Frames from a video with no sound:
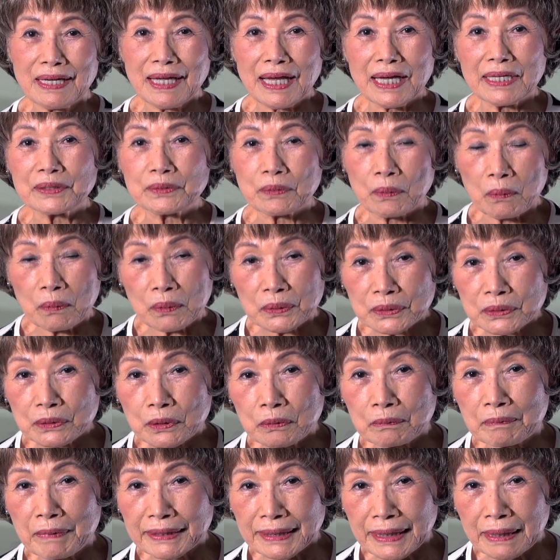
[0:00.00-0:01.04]
And
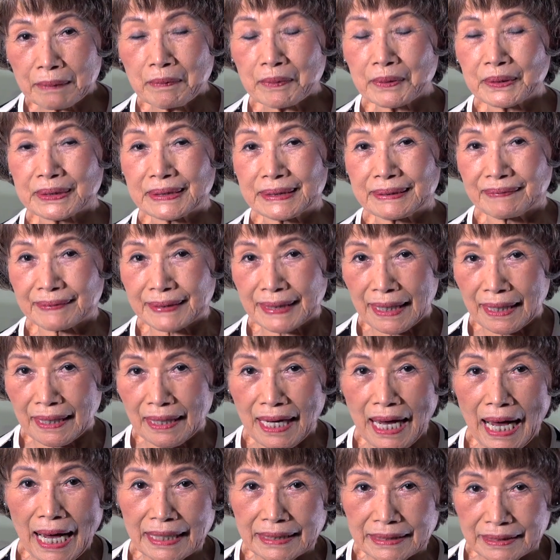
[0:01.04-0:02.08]
also metabolism get
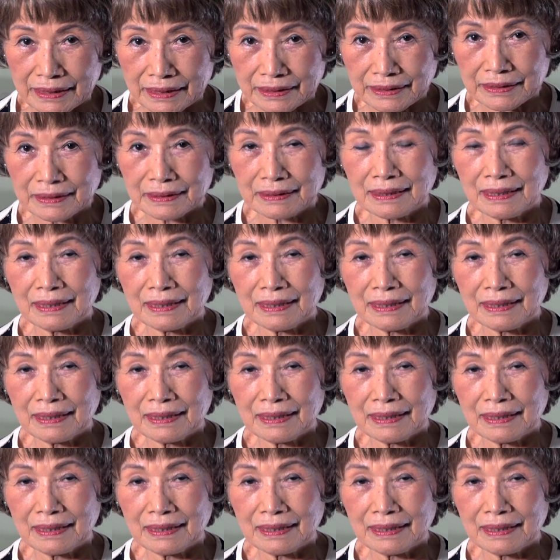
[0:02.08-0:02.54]
higher.